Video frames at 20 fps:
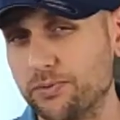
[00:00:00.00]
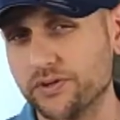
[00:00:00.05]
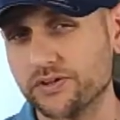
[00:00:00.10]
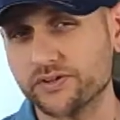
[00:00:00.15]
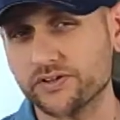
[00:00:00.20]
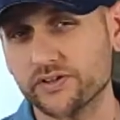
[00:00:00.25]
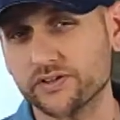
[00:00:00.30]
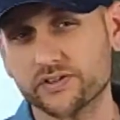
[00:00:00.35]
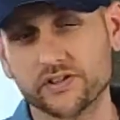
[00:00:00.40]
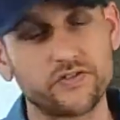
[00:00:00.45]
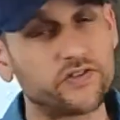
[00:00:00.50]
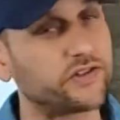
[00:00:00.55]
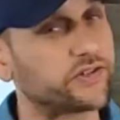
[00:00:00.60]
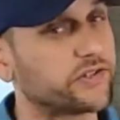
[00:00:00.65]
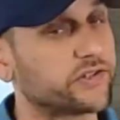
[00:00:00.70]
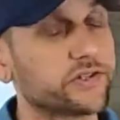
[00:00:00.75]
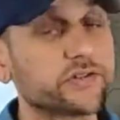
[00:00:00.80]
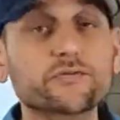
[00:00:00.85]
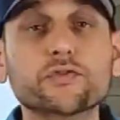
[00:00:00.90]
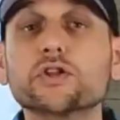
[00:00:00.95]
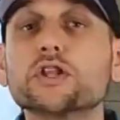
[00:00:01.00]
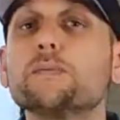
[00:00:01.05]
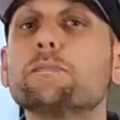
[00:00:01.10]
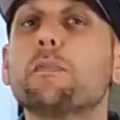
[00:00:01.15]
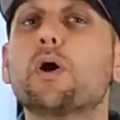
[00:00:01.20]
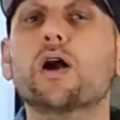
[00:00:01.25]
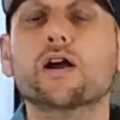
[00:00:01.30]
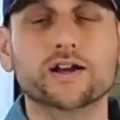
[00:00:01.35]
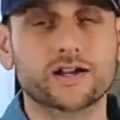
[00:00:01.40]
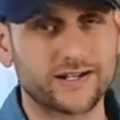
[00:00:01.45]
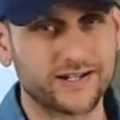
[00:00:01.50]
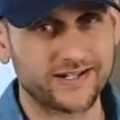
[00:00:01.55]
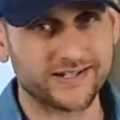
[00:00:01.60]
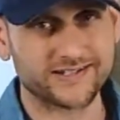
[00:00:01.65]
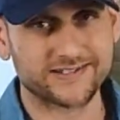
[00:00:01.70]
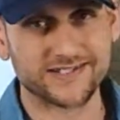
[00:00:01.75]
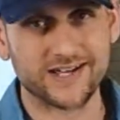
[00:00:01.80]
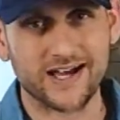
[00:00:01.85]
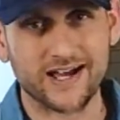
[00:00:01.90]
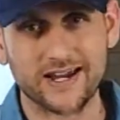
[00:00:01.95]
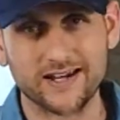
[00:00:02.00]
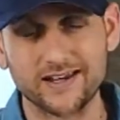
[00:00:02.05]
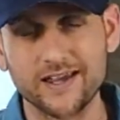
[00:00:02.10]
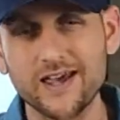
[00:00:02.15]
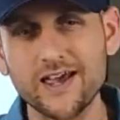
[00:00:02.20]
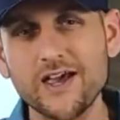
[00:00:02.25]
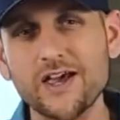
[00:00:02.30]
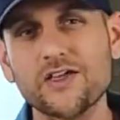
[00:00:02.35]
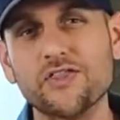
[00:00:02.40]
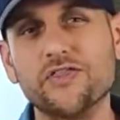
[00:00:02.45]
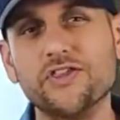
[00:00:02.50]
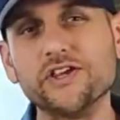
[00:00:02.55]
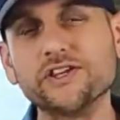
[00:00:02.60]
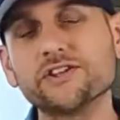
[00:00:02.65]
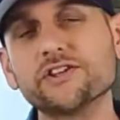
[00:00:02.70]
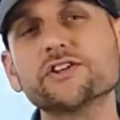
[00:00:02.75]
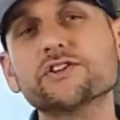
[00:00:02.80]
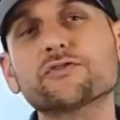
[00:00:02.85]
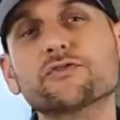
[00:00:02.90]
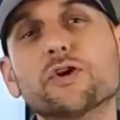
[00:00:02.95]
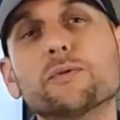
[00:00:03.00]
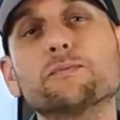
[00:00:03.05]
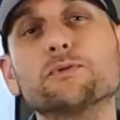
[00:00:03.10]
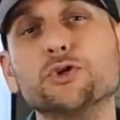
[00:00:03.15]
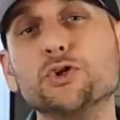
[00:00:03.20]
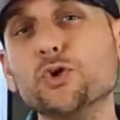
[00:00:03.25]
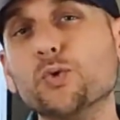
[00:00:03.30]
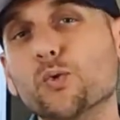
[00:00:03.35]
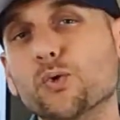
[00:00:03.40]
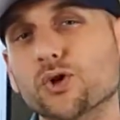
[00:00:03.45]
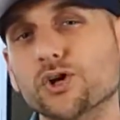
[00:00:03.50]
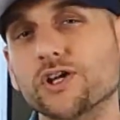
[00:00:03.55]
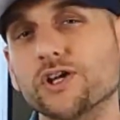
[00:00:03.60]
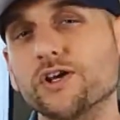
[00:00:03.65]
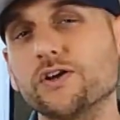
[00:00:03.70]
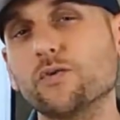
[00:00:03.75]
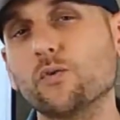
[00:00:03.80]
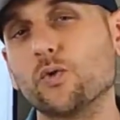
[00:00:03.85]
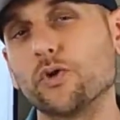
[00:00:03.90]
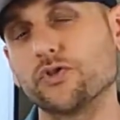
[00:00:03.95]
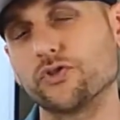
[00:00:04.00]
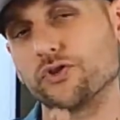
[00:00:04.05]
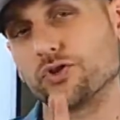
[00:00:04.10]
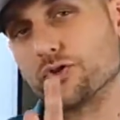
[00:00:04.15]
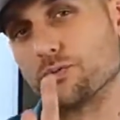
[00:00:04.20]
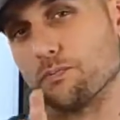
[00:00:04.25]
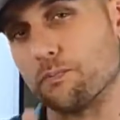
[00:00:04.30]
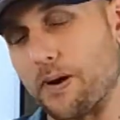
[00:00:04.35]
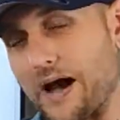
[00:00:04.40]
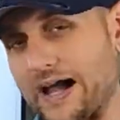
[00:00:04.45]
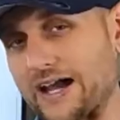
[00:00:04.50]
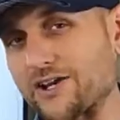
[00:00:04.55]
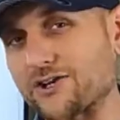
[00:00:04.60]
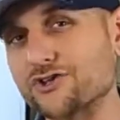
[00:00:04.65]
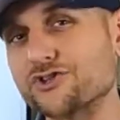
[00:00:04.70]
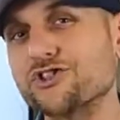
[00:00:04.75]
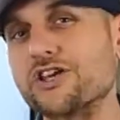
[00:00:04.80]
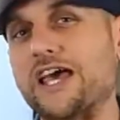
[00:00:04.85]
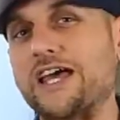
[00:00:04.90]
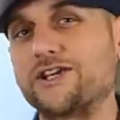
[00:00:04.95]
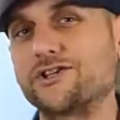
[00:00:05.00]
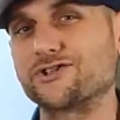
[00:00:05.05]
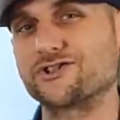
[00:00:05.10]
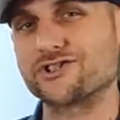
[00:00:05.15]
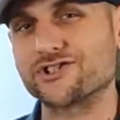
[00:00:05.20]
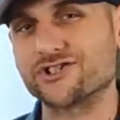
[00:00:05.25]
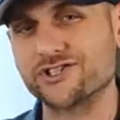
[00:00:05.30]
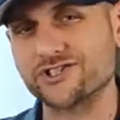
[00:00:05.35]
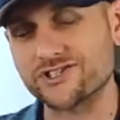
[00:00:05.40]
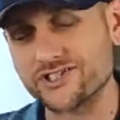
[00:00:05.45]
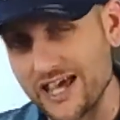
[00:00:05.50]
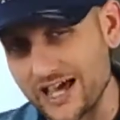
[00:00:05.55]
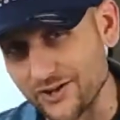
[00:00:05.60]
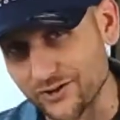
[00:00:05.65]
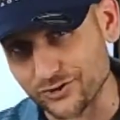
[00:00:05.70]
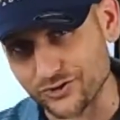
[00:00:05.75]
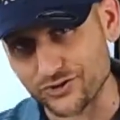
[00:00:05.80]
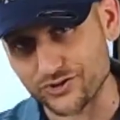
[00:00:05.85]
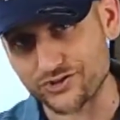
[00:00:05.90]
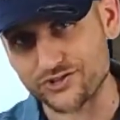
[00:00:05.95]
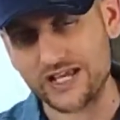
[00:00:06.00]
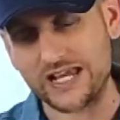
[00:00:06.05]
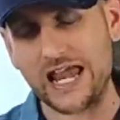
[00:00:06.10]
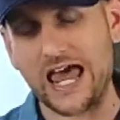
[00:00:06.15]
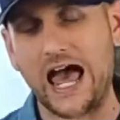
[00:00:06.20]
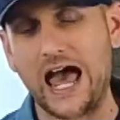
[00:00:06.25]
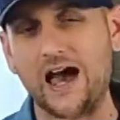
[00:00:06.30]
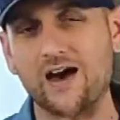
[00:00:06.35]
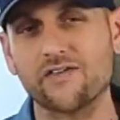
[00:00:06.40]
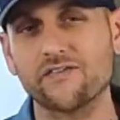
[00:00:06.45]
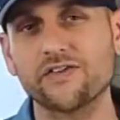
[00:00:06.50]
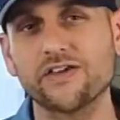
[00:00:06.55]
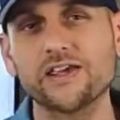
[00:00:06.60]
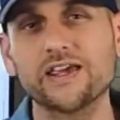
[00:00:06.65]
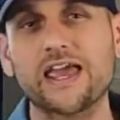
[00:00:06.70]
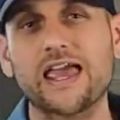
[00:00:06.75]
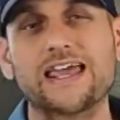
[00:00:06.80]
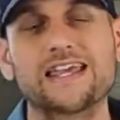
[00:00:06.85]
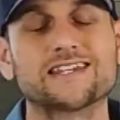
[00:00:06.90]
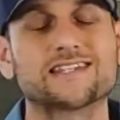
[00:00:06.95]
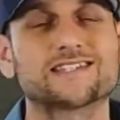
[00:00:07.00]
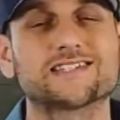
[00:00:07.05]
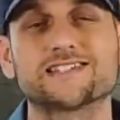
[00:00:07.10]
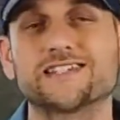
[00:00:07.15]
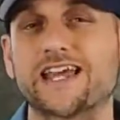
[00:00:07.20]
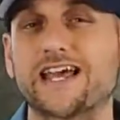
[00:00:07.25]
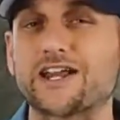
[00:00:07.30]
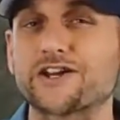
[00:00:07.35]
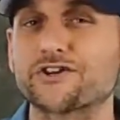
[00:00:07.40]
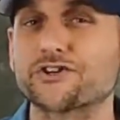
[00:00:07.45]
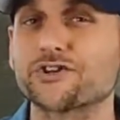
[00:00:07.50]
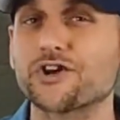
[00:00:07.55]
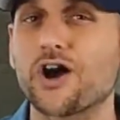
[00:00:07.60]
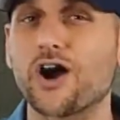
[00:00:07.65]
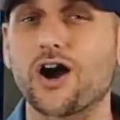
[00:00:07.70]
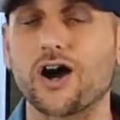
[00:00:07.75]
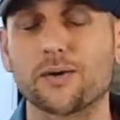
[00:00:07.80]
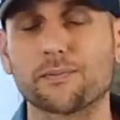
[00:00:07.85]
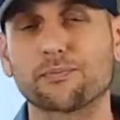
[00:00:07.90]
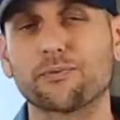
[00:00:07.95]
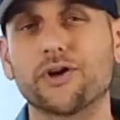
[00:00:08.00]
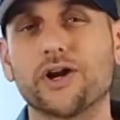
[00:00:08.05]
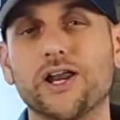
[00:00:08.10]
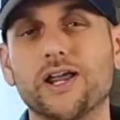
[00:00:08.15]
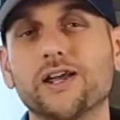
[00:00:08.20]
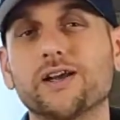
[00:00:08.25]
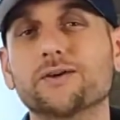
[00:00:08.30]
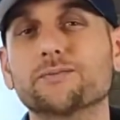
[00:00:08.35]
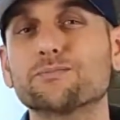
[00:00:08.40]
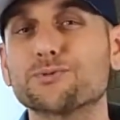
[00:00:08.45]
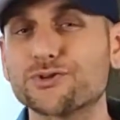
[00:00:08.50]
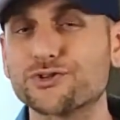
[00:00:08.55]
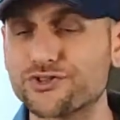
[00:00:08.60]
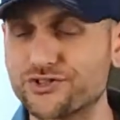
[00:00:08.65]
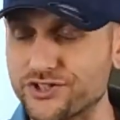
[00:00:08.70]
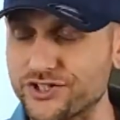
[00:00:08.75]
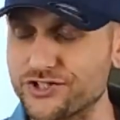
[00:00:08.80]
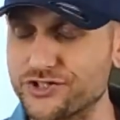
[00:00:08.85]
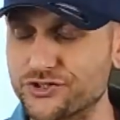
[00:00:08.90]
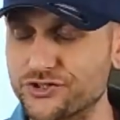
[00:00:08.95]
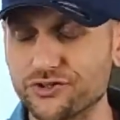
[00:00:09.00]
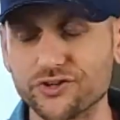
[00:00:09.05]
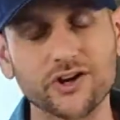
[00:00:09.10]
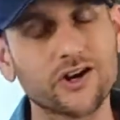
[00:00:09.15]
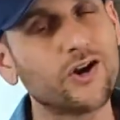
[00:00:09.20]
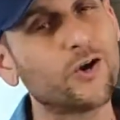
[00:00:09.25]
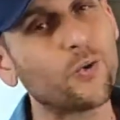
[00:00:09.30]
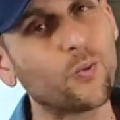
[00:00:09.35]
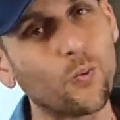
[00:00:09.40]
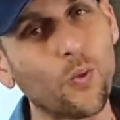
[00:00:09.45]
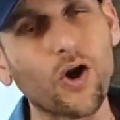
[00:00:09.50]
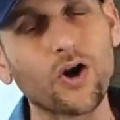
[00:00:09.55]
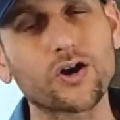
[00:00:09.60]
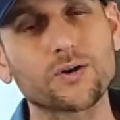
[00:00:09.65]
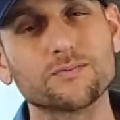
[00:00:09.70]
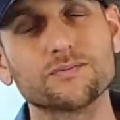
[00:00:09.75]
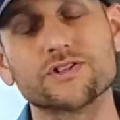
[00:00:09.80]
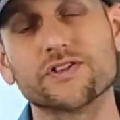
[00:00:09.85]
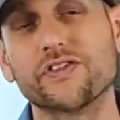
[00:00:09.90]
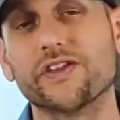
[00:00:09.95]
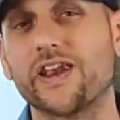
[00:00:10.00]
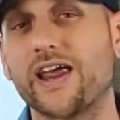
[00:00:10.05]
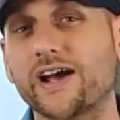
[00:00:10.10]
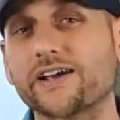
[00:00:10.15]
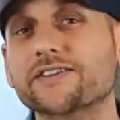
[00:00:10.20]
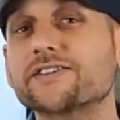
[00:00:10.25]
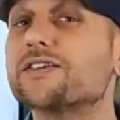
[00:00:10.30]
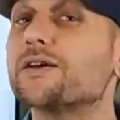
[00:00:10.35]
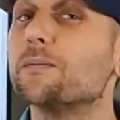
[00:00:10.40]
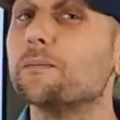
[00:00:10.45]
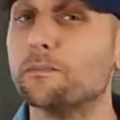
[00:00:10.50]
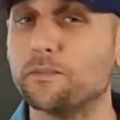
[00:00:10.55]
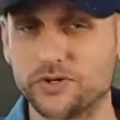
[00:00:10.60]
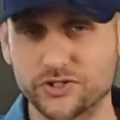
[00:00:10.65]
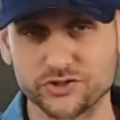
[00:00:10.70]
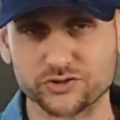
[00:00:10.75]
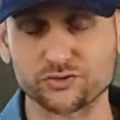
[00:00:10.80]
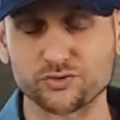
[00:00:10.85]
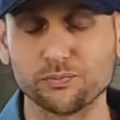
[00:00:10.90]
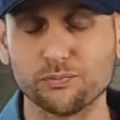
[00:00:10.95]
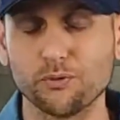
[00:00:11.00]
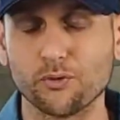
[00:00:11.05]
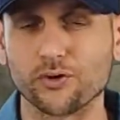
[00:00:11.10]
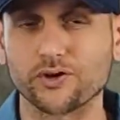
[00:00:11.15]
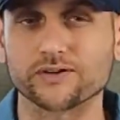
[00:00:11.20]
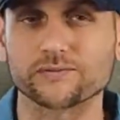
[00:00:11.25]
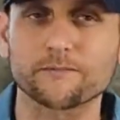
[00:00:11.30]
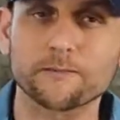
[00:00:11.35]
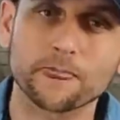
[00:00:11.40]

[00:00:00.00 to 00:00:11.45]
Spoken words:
business. And this isn't from the marketing side. This is from you working with your buyers and your sellers and having a standard operating procedure. Welcome to the next Mission Report.